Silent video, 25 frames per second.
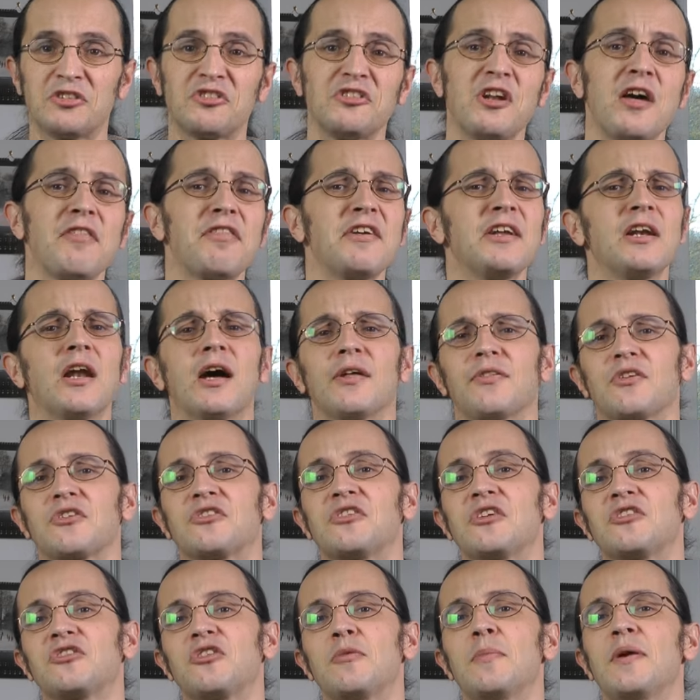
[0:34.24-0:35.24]
It's nothing like
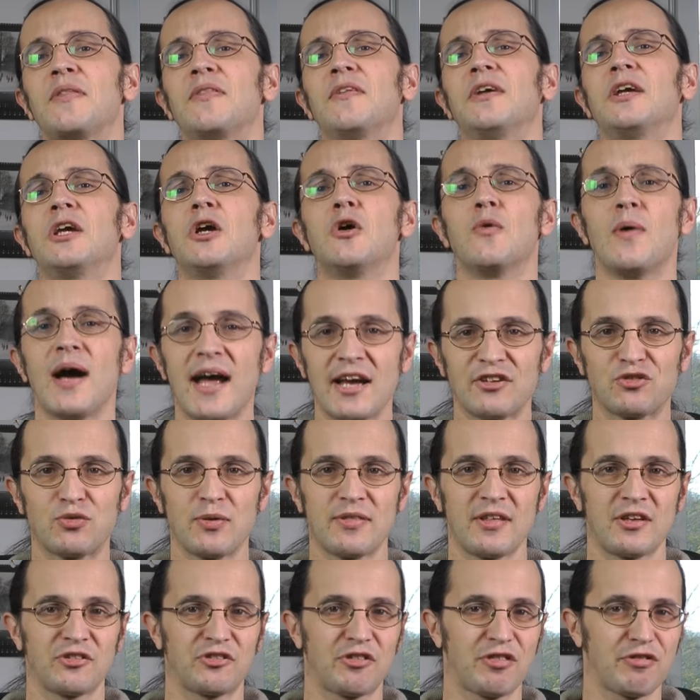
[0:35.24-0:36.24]
the system in the
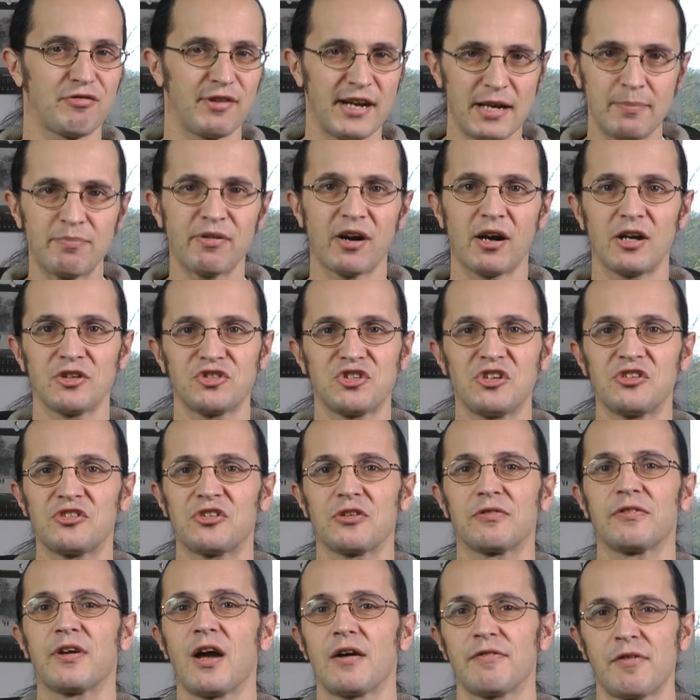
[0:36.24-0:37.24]
US with its three
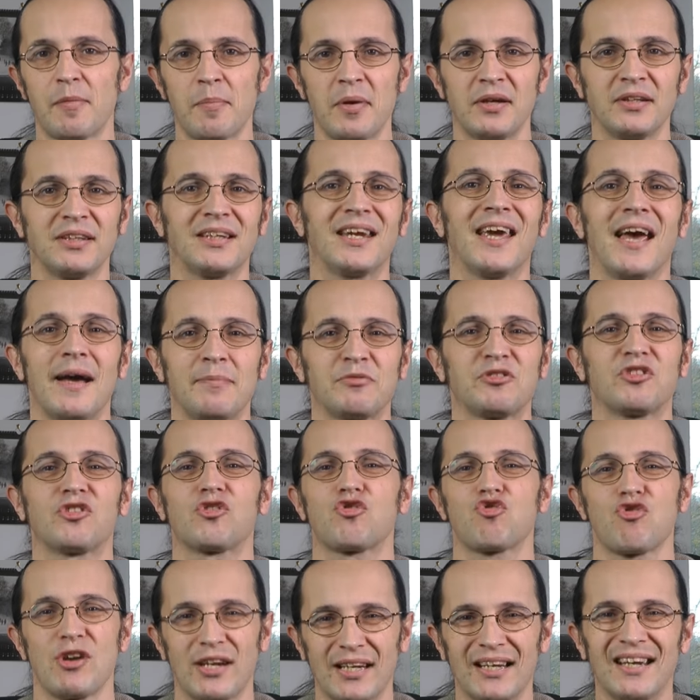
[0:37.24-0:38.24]
branches of government kept
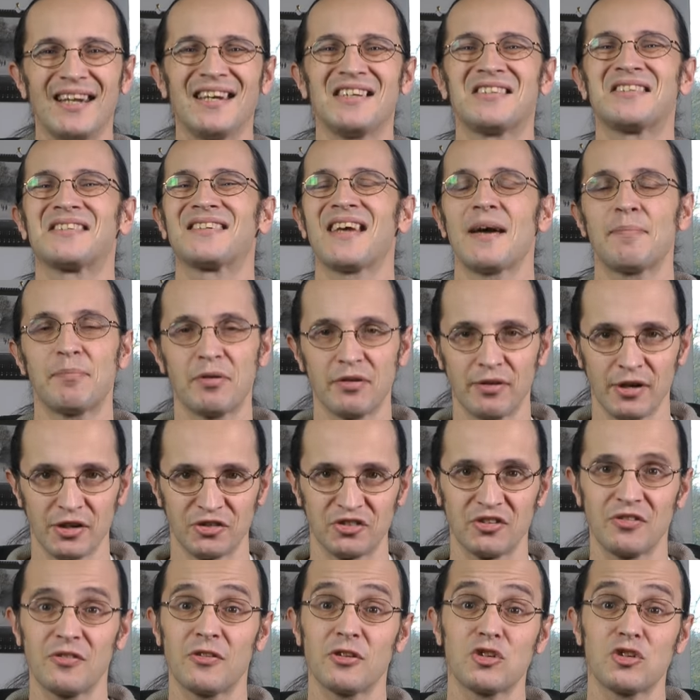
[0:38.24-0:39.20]
strictly separate,